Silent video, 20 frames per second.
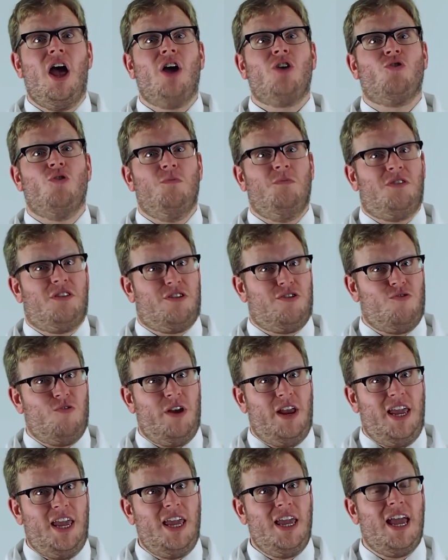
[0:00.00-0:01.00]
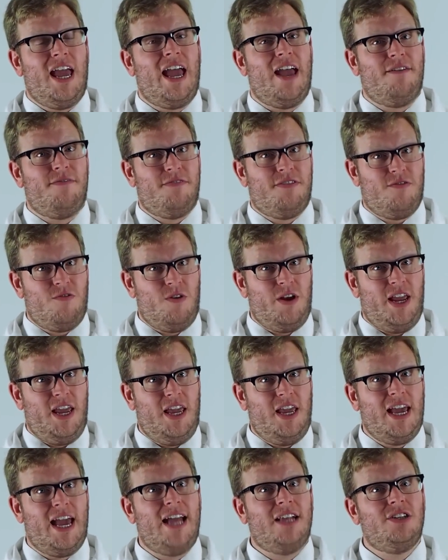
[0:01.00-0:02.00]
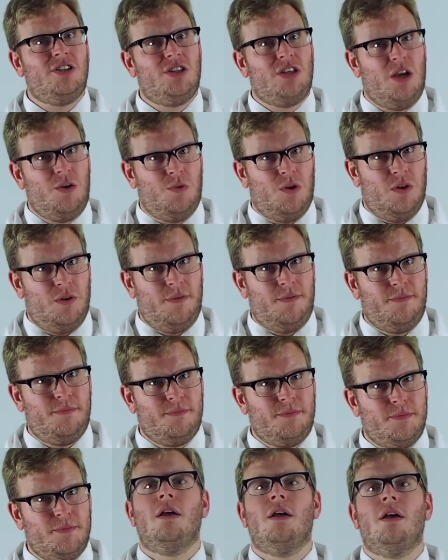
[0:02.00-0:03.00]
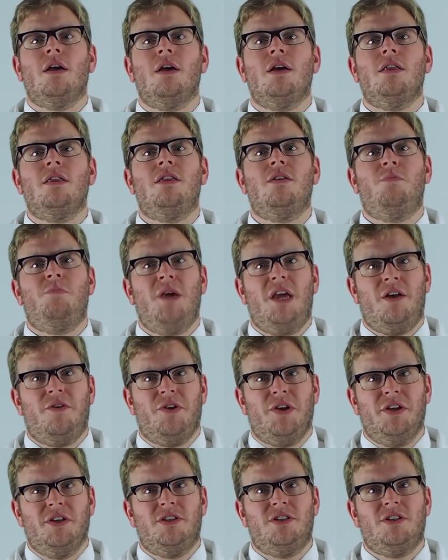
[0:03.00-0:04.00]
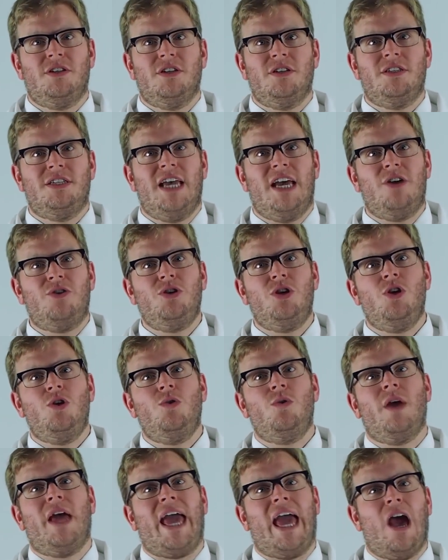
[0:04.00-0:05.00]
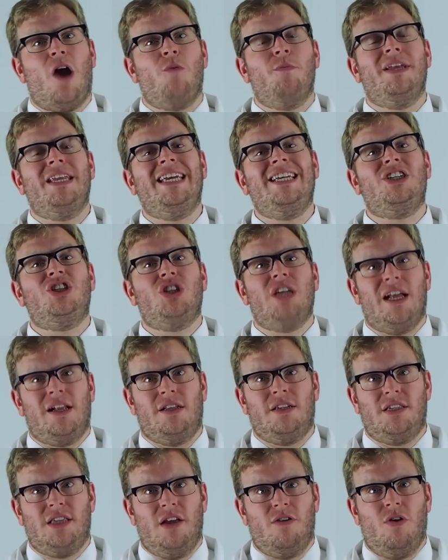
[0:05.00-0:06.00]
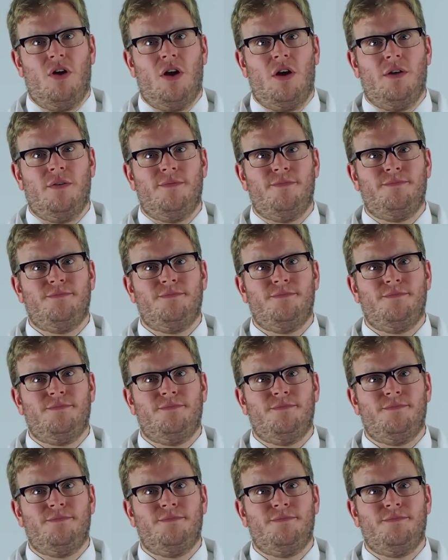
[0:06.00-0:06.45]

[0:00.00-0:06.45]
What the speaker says: Group 3 have 3, and so on. The periods tell you how many shells there are.